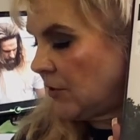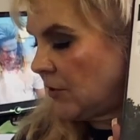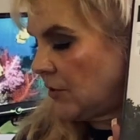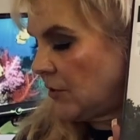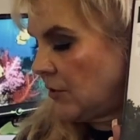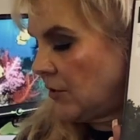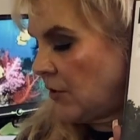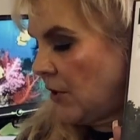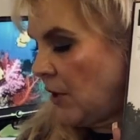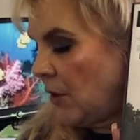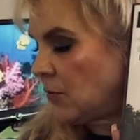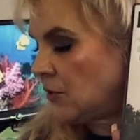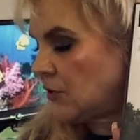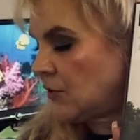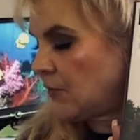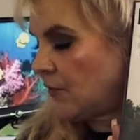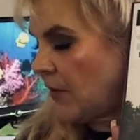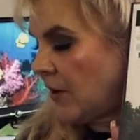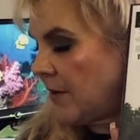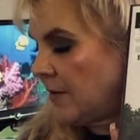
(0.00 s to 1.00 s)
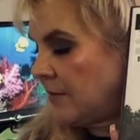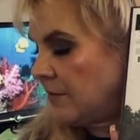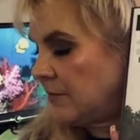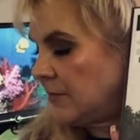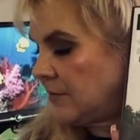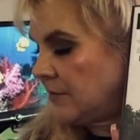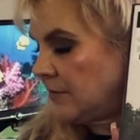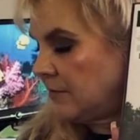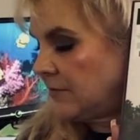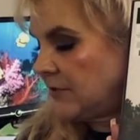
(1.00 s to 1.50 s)
notes
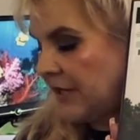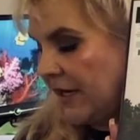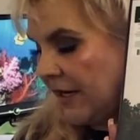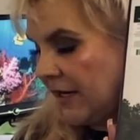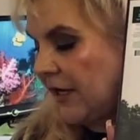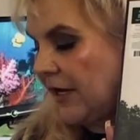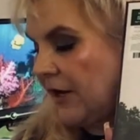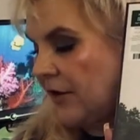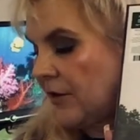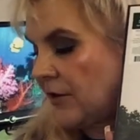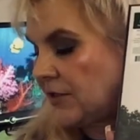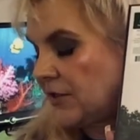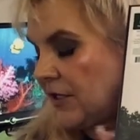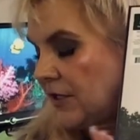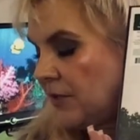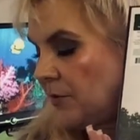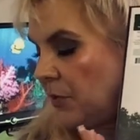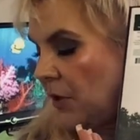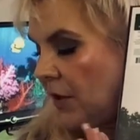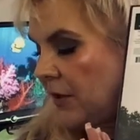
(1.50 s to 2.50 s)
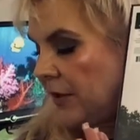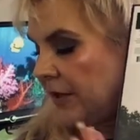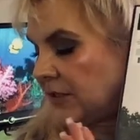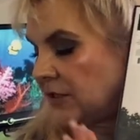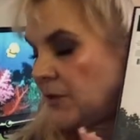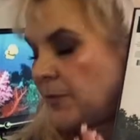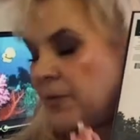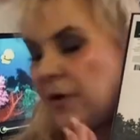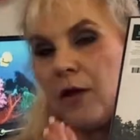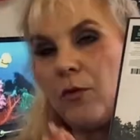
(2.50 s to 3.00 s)
from Danny Harrison and Paul
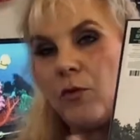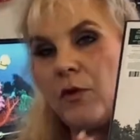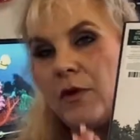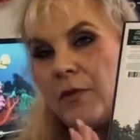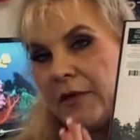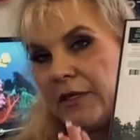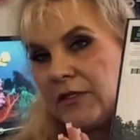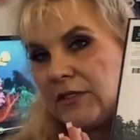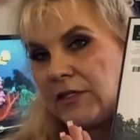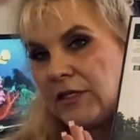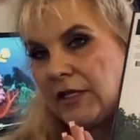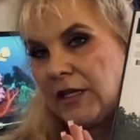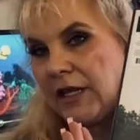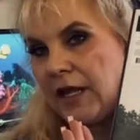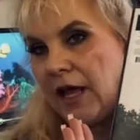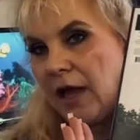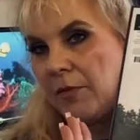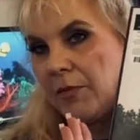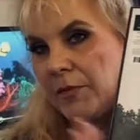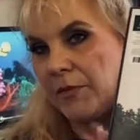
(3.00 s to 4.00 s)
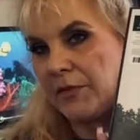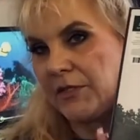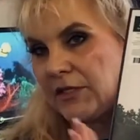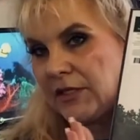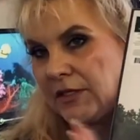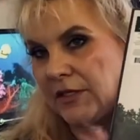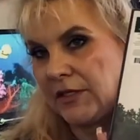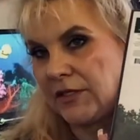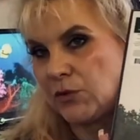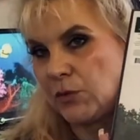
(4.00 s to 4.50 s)
Hicks about remixing the album is
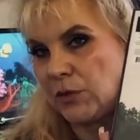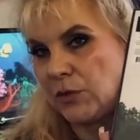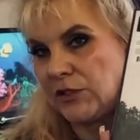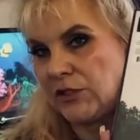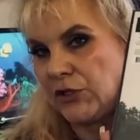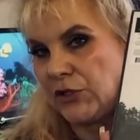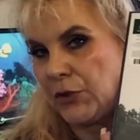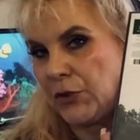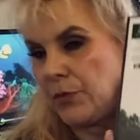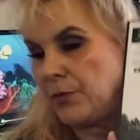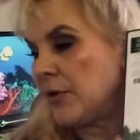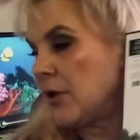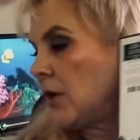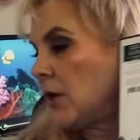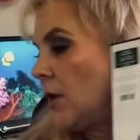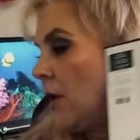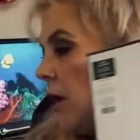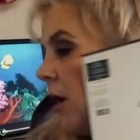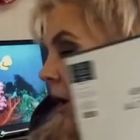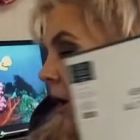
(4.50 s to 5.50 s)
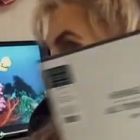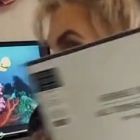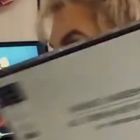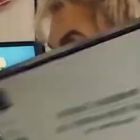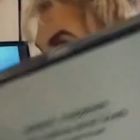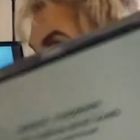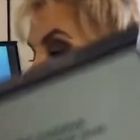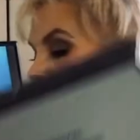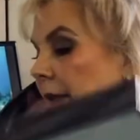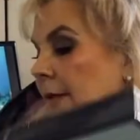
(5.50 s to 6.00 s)
in this one too.
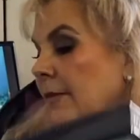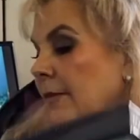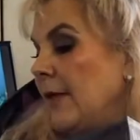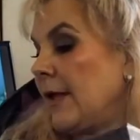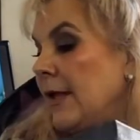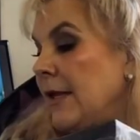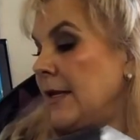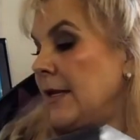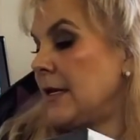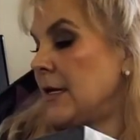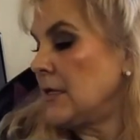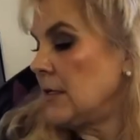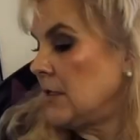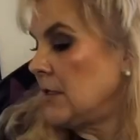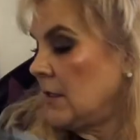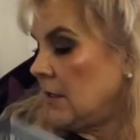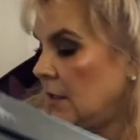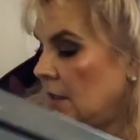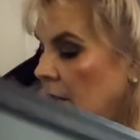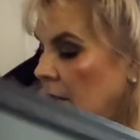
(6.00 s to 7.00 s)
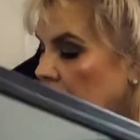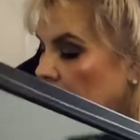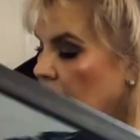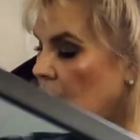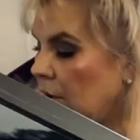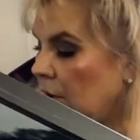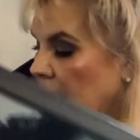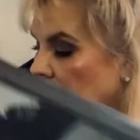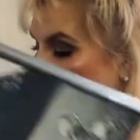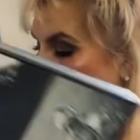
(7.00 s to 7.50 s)
Okay, and then,
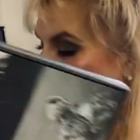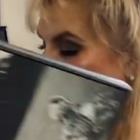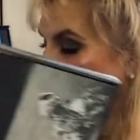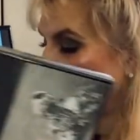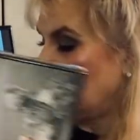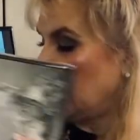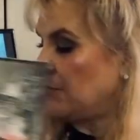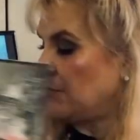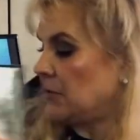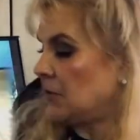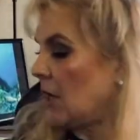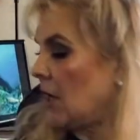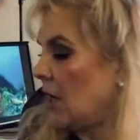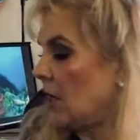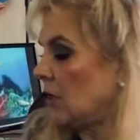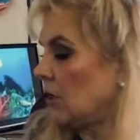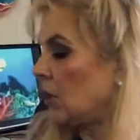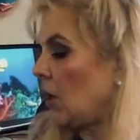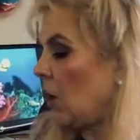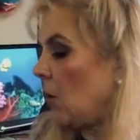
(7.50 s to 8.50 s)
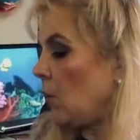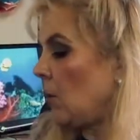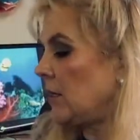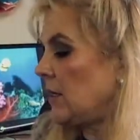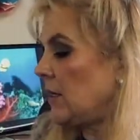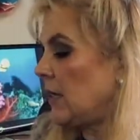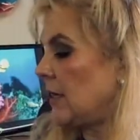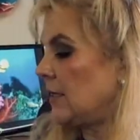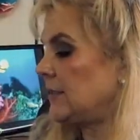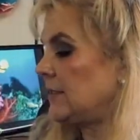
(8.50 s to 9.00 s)
boy, it just keeps
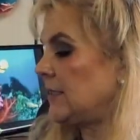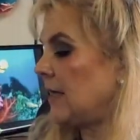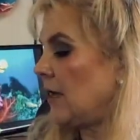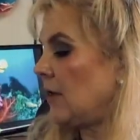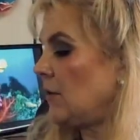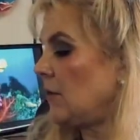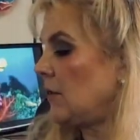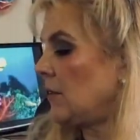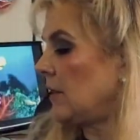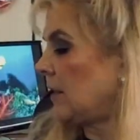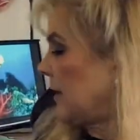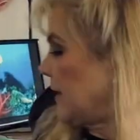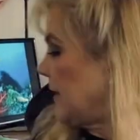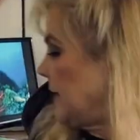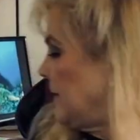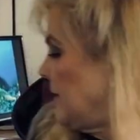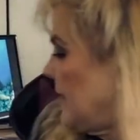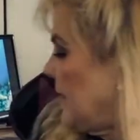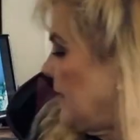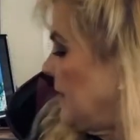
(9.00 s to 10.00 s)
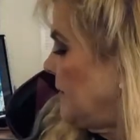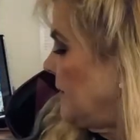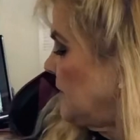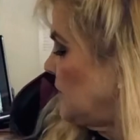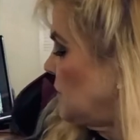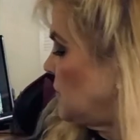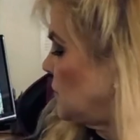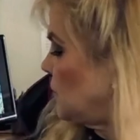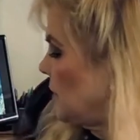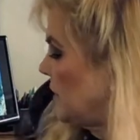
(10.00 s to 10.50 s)
going down the line. And
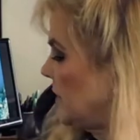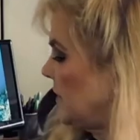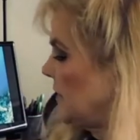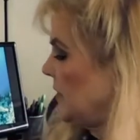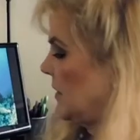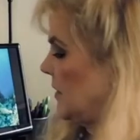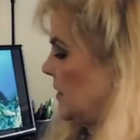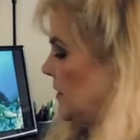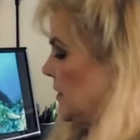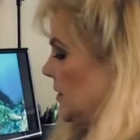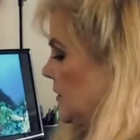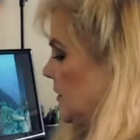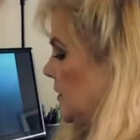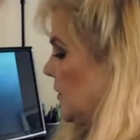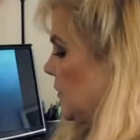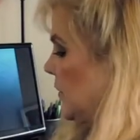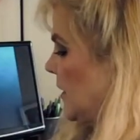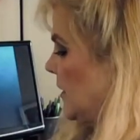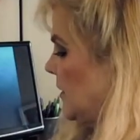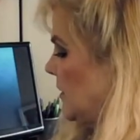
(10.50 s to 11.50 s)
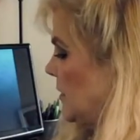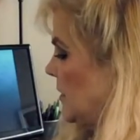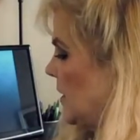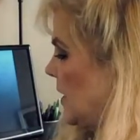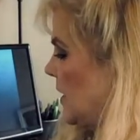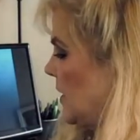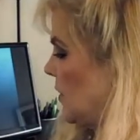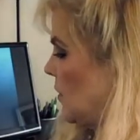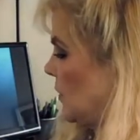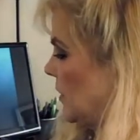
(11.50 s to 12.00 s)
this one, you're getting
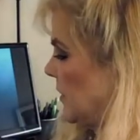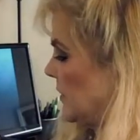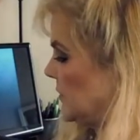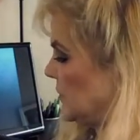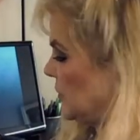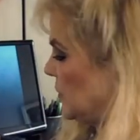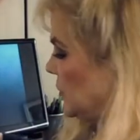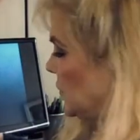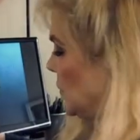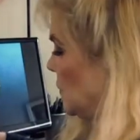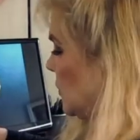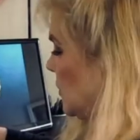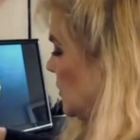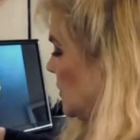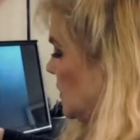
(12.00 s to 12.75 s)
now into